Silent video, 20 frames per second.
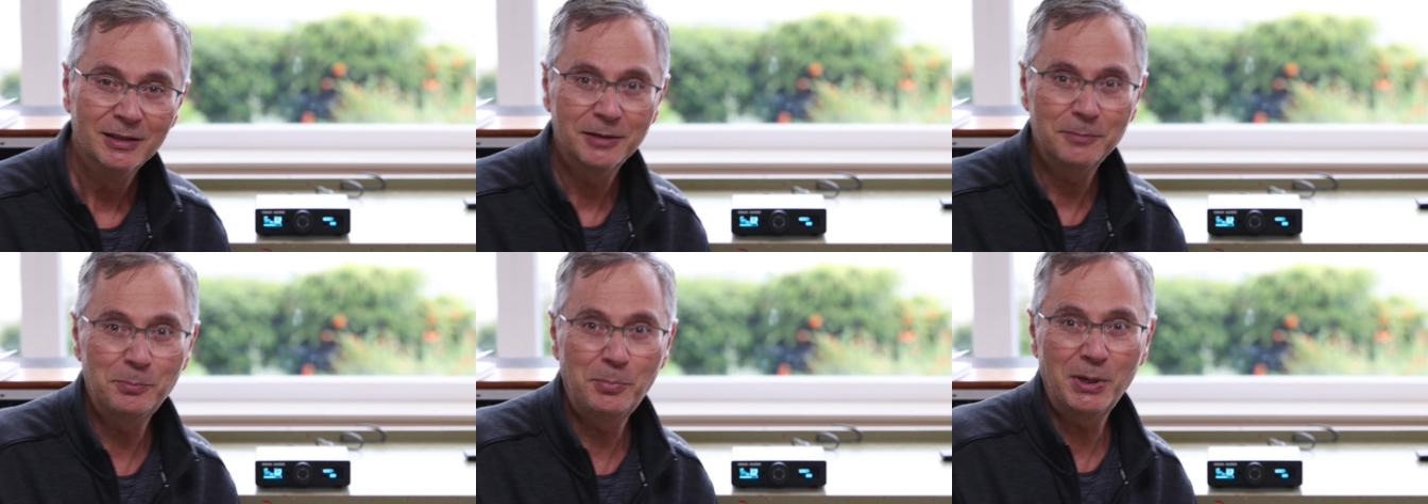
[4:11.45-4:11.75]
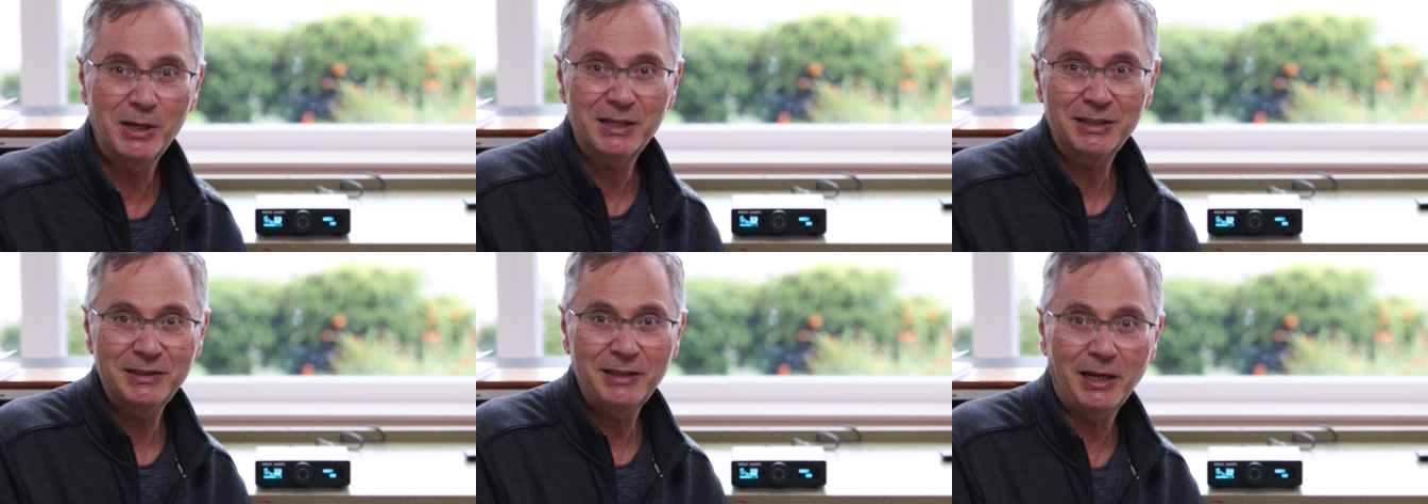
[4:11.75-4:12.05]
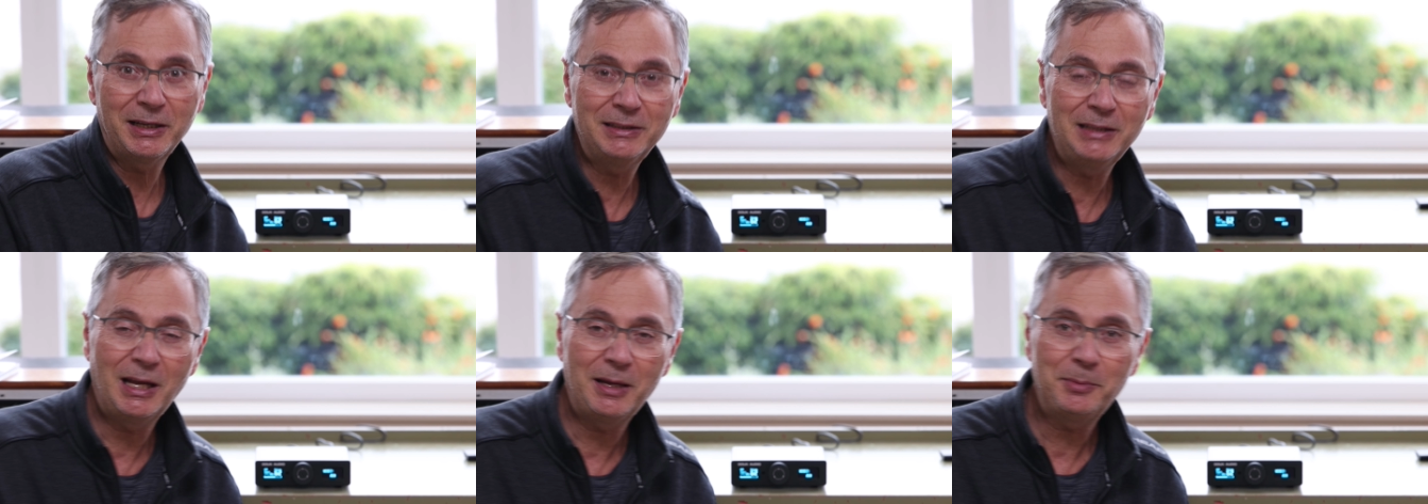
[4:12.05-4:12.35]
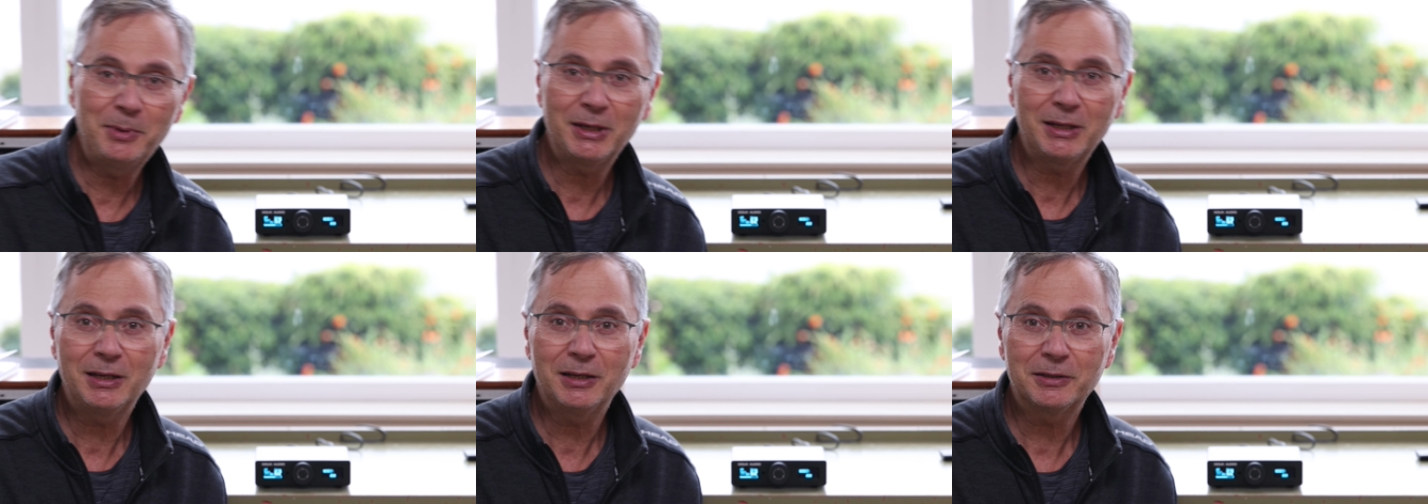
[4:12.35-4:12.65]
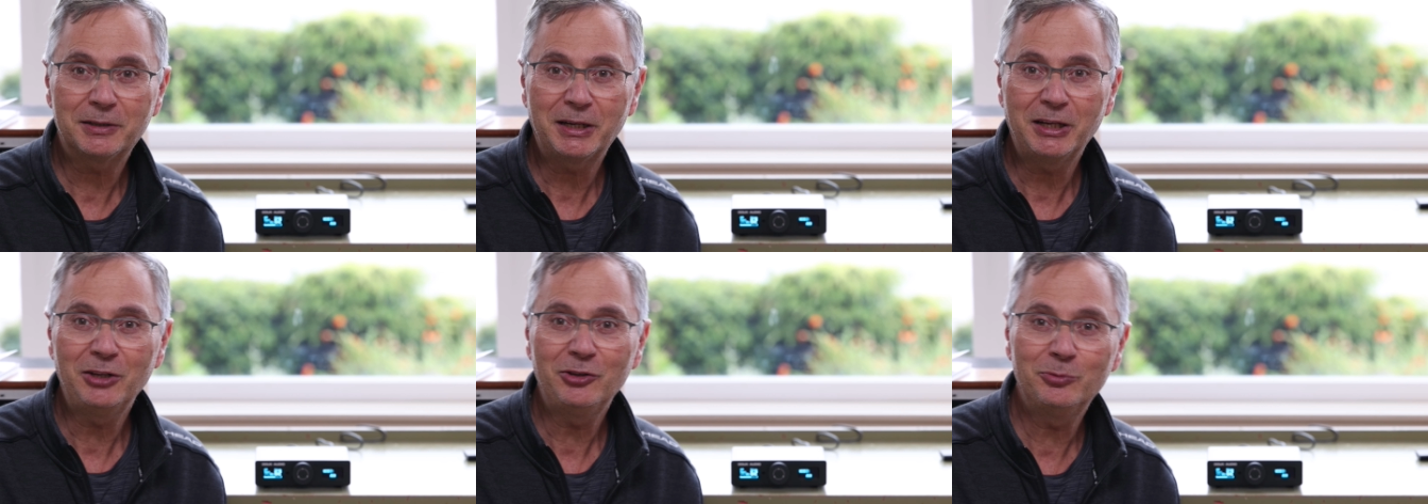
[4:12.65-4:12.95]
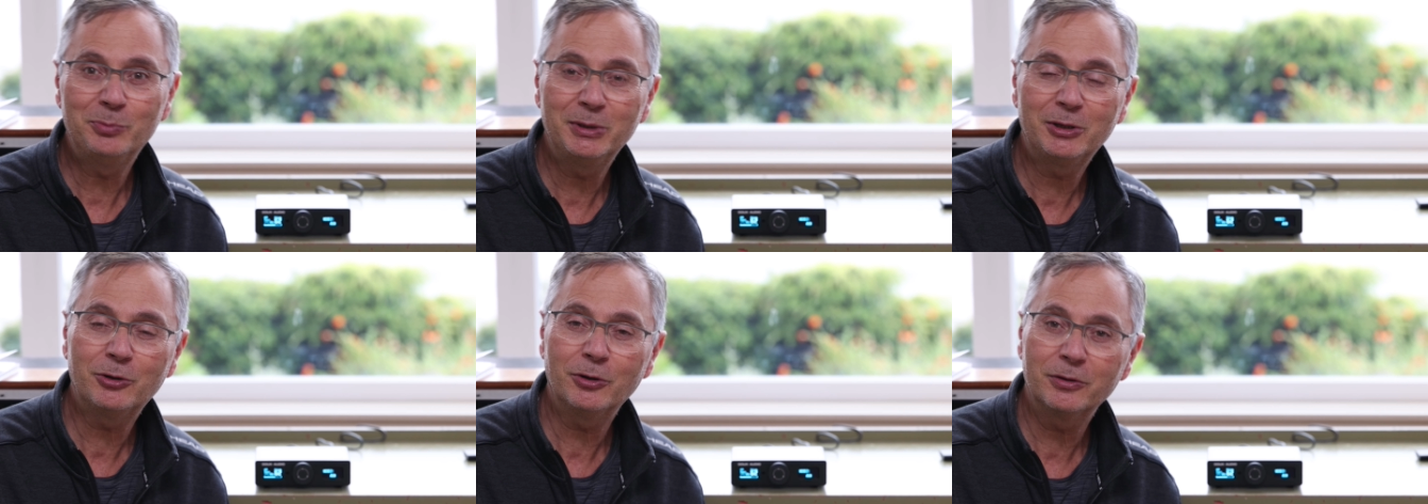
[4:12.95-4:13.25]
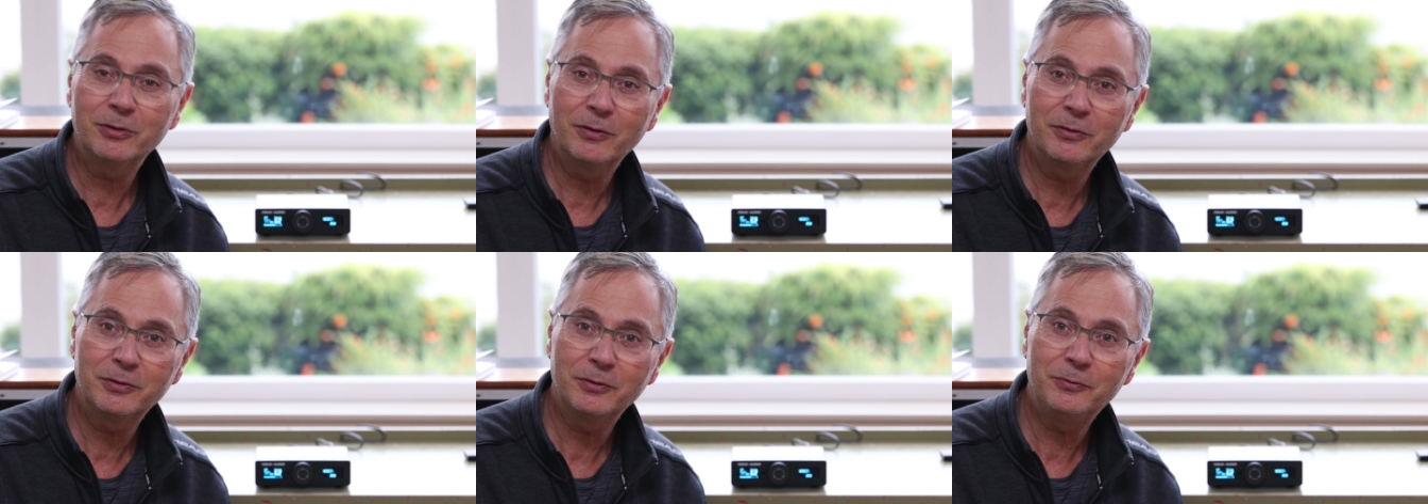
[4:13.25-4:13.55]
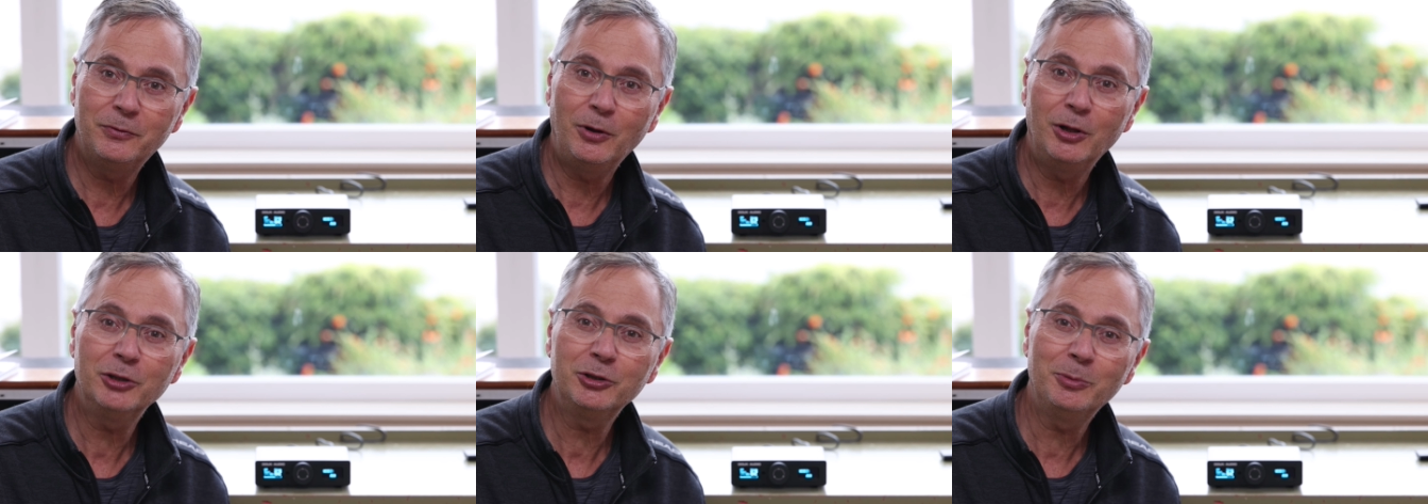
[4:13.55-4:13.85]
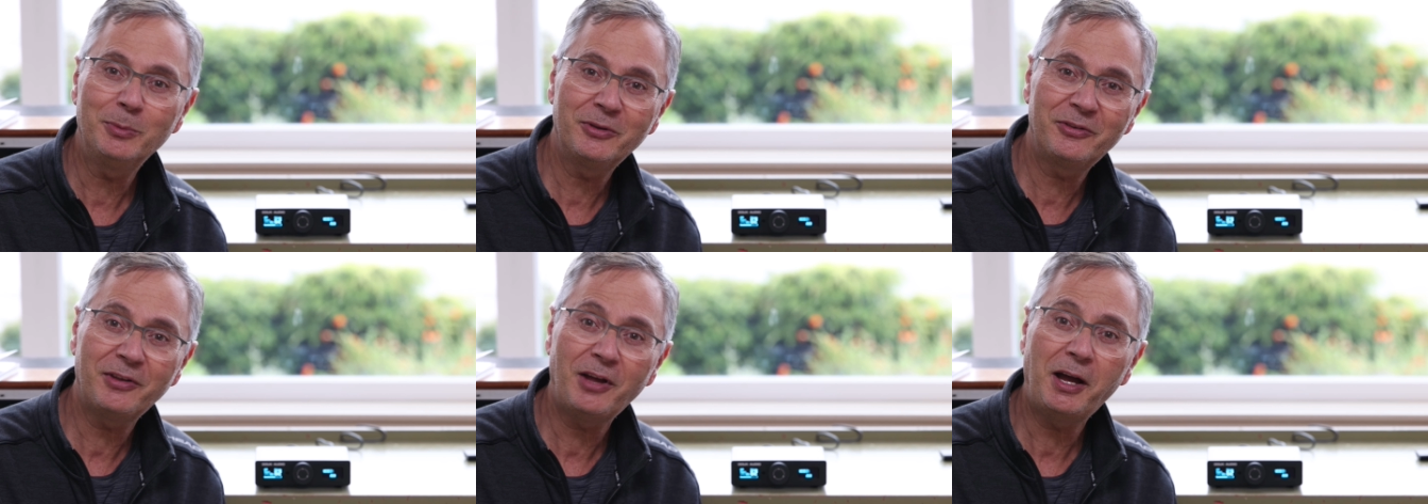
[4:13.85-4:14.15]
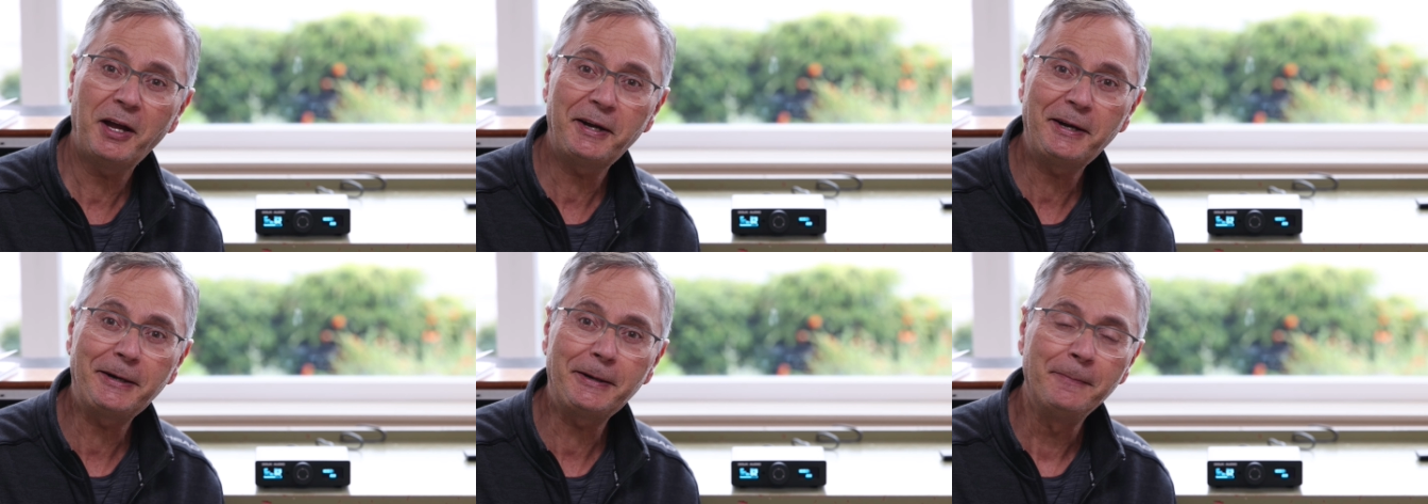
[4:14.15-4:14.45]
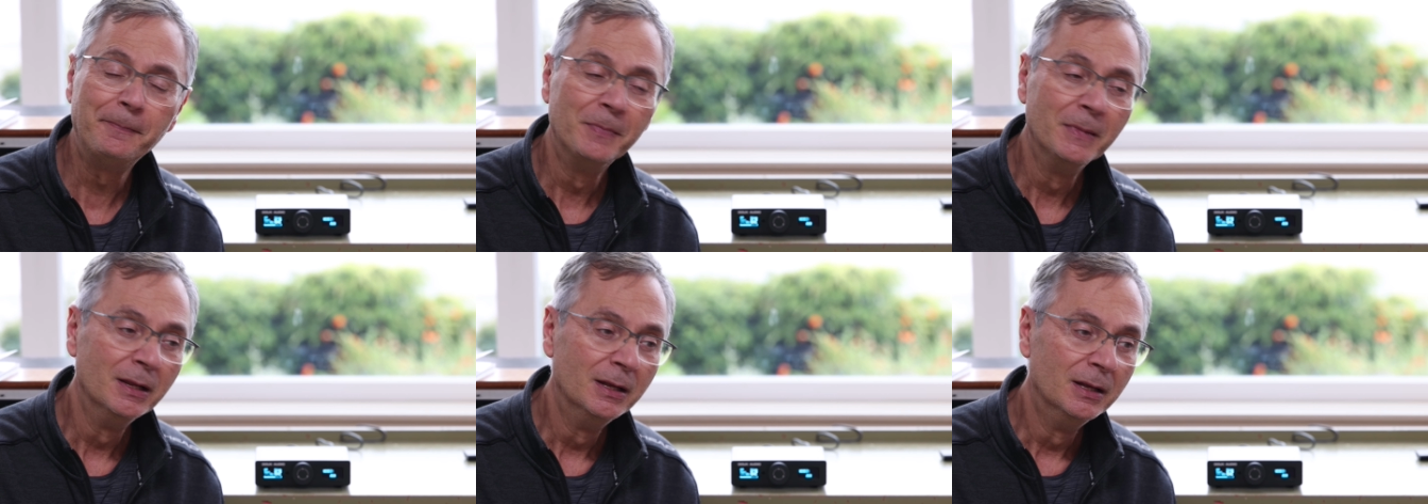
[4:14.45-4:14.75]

better dynamic range because of the volume is higher.